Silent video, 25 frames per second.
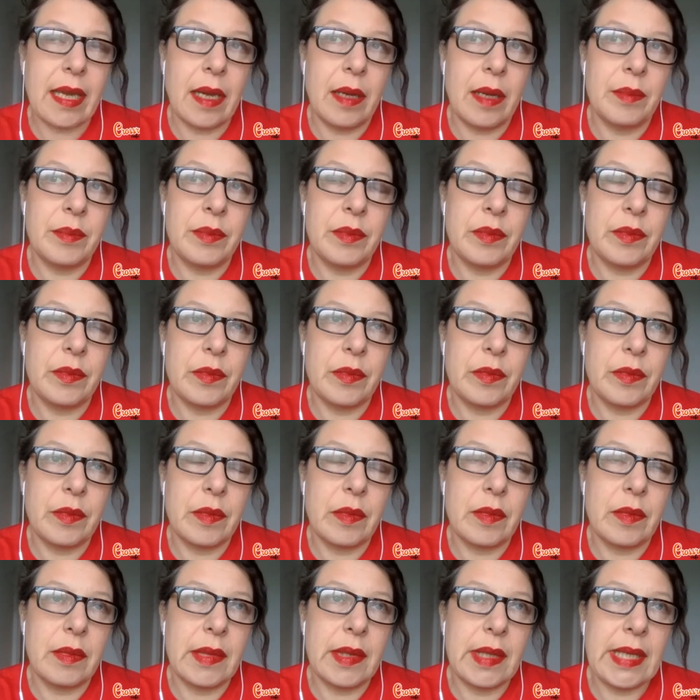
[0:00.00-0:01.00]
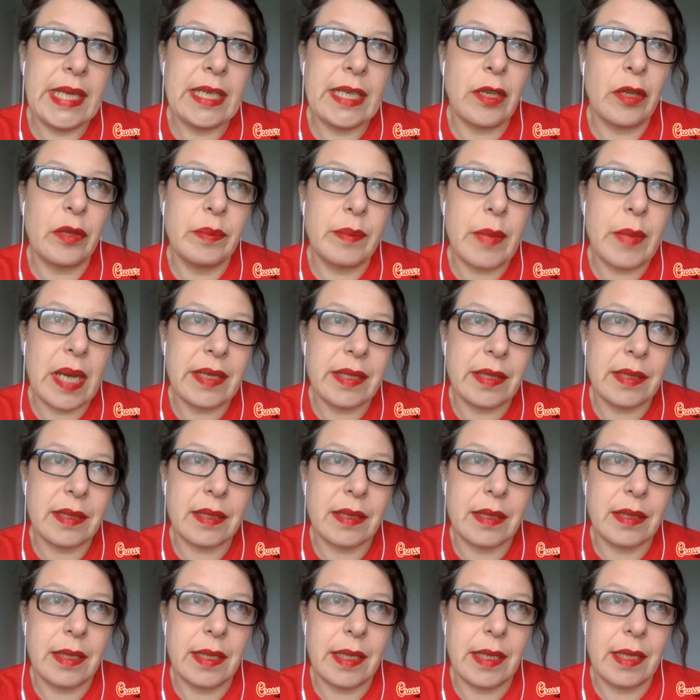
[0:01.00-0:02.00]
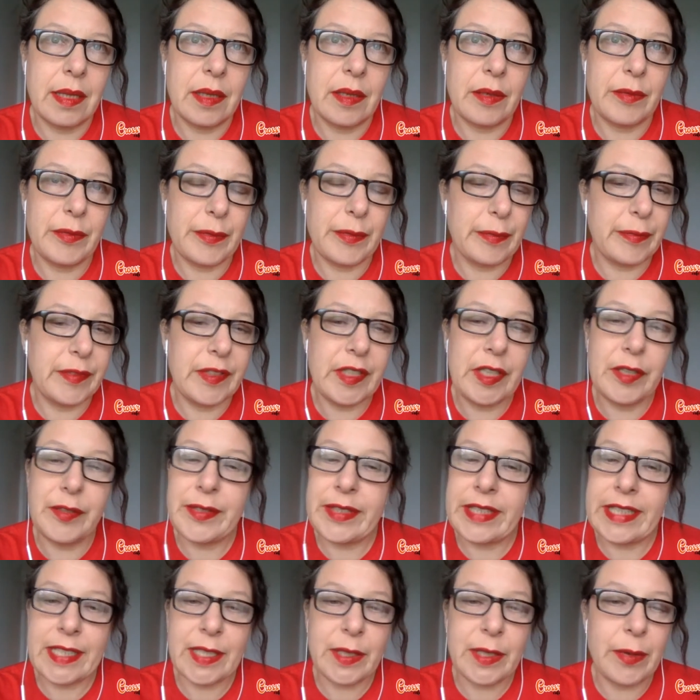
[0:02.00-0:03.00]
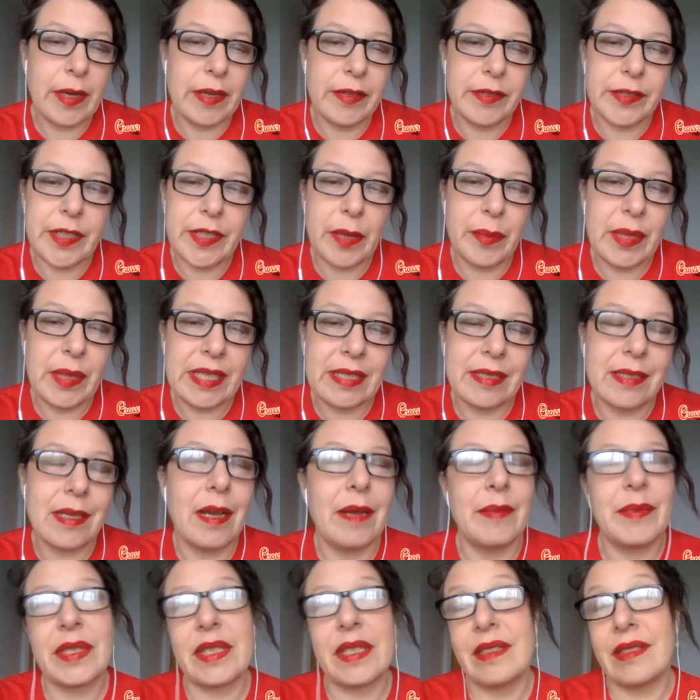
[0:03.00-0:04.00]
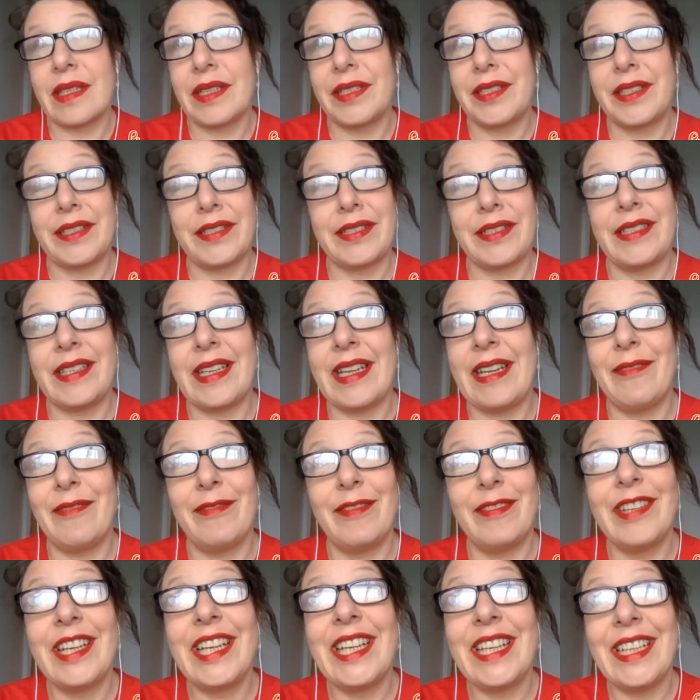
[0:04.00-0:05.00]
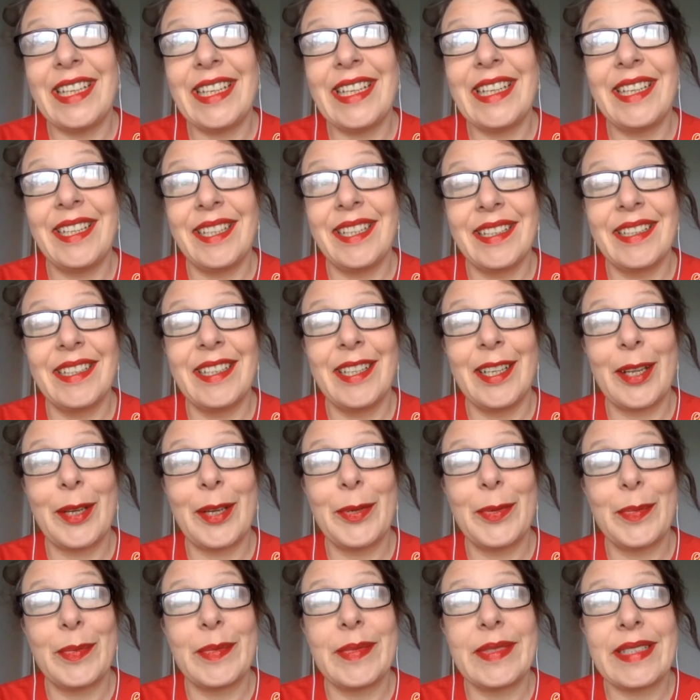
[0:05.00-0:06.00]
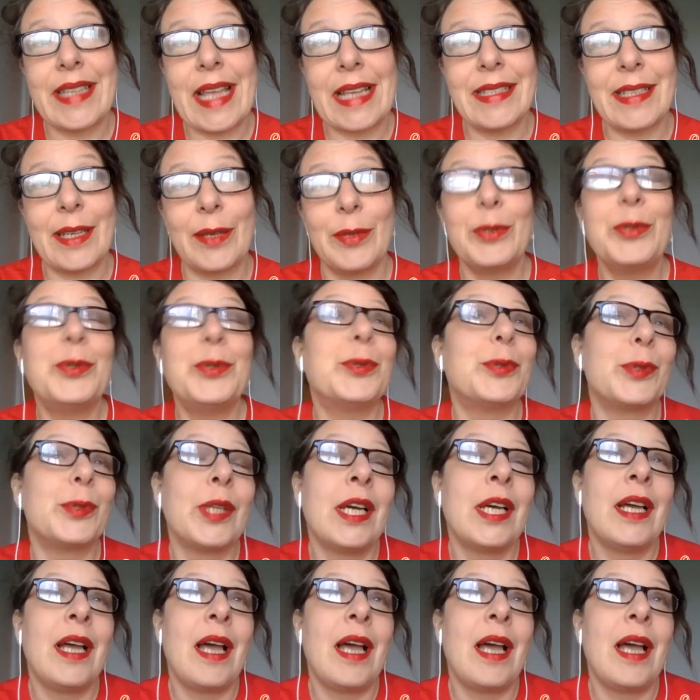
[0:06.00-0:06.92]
Elon Musk. I've used this quote so many times because it really, says it all.